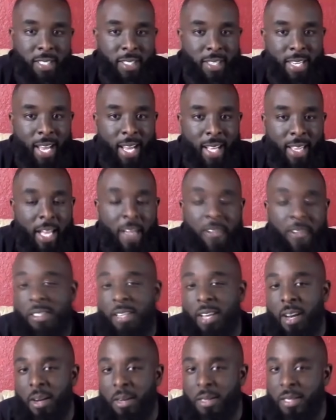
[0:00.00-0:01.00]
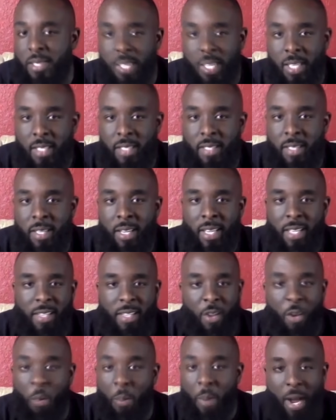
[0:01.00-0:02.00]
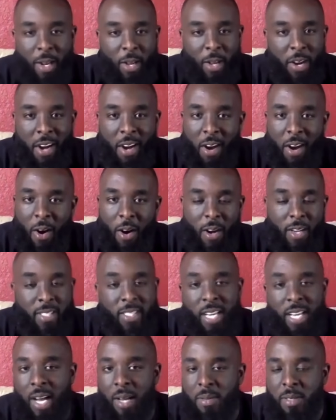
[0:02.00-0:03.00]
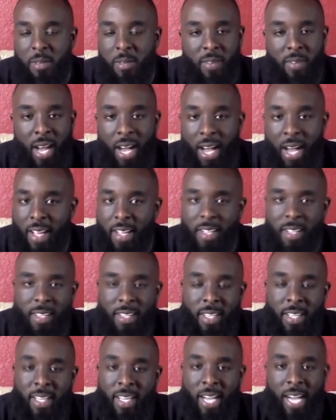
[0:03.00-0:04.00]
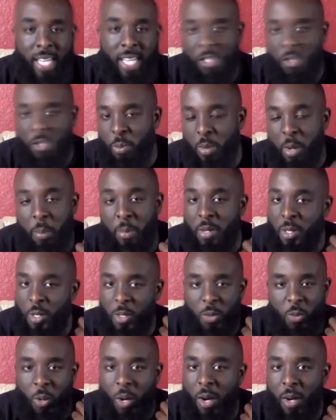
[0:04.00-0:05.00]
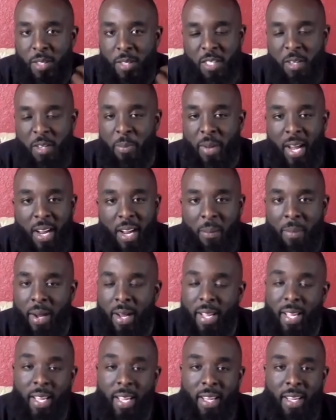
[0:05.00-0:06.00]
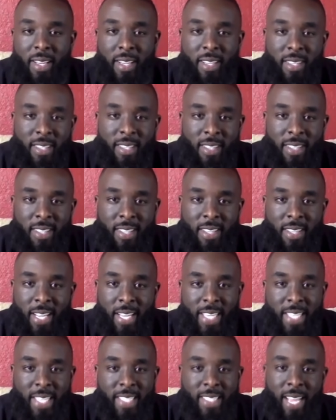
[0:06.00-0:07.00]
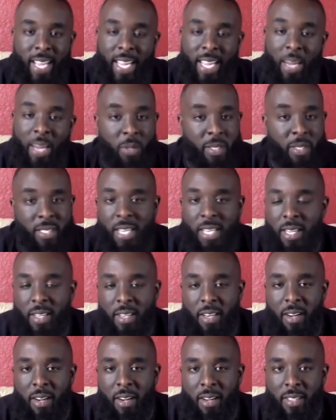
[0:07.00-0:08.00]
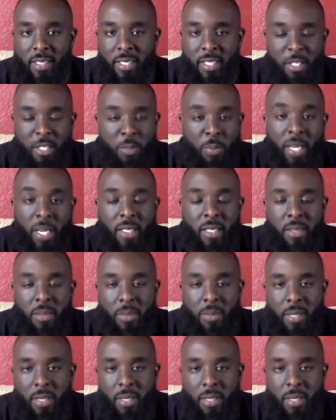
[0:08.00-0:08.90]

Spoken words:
that lifestyle since. No matter how hard times have gotten, I just remember those words in the back of my head. And it's like he was sitting there to speak to me.